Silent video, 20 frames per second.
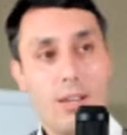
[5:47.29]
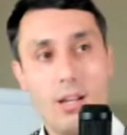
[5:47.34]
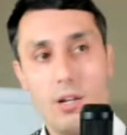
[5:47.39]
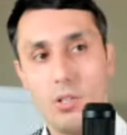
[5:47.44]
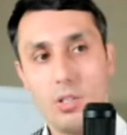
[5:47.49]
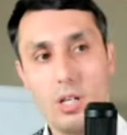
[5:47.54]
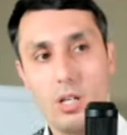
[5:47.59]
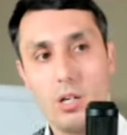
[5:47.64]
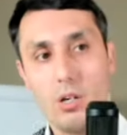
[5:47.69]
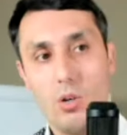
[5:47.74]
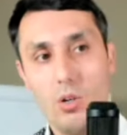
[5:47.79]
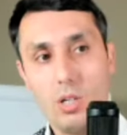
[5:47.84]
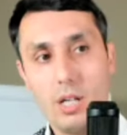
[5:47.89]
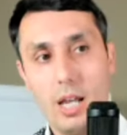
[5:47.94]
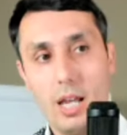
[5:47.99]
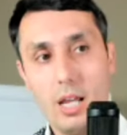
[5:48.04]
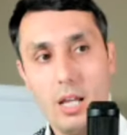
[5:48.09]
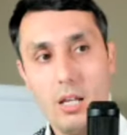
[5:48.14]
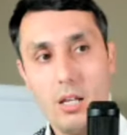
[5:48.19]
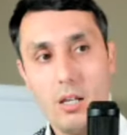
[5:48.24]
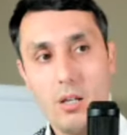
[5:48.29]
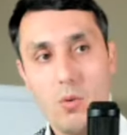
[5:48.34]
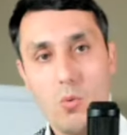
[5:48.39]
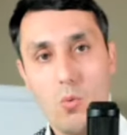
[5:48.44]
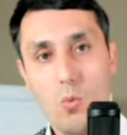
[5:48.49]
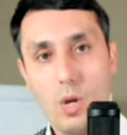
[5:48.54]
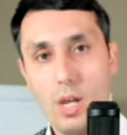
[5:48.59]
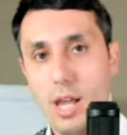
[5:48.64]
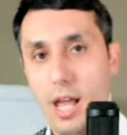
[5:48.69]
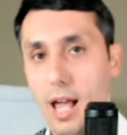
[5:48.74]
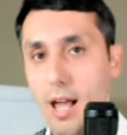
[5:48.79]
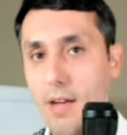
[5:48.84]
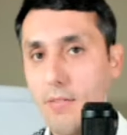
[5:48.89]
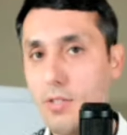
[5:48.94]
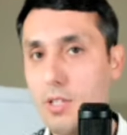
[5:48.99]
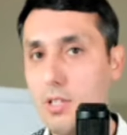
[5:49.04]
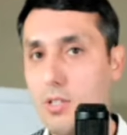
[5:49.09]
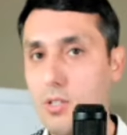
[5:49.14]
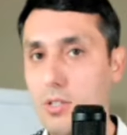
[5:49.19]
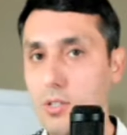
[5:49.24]
And I was like, okay, we
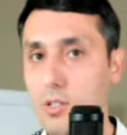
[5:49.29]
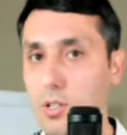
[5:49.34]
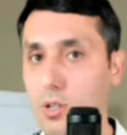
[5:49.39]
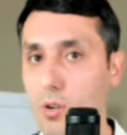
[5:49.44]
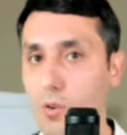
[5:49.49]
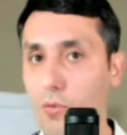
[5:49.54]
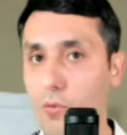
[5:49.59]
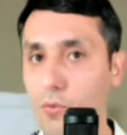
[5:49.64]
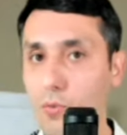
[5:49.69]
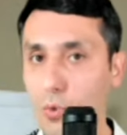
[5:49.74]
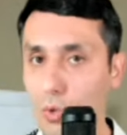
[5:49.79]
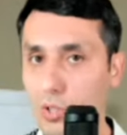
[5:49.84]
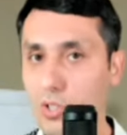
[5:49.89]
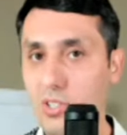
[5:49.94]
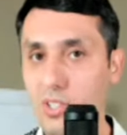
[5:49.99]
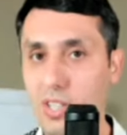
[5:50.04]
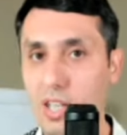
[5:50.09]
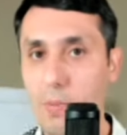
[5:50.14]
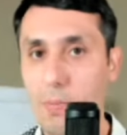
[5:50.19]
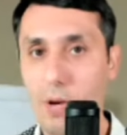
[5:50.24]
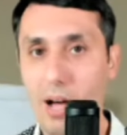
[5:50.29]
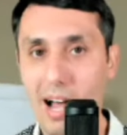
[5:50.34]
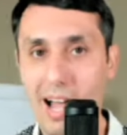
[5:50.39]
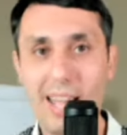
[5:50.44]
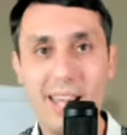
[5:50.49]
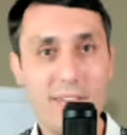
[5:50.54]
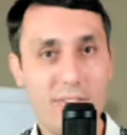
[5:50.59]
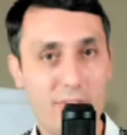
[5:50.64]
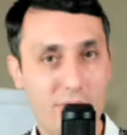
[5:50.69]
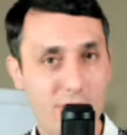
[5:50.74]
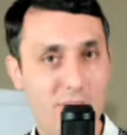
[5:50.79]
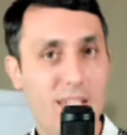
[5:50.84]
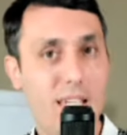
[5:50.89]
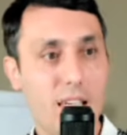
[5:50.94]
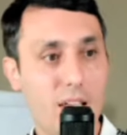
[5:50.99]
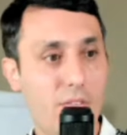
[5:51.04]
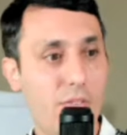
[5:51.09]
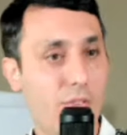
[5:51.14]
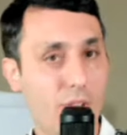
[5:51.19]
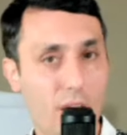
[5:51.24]
have this, you know, four-step
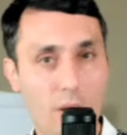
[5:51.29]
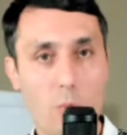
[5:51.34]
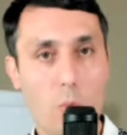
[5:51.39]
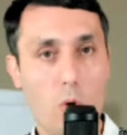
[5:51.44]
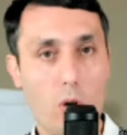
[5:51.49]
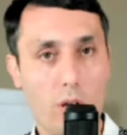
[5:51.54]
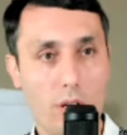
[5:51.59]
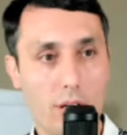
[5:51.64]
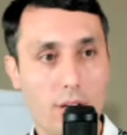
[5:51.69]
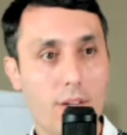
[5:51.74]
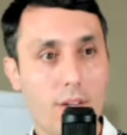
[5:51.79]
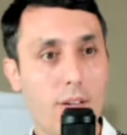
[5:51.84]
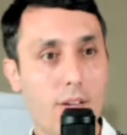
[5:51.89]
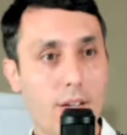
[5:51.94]
IFD framework.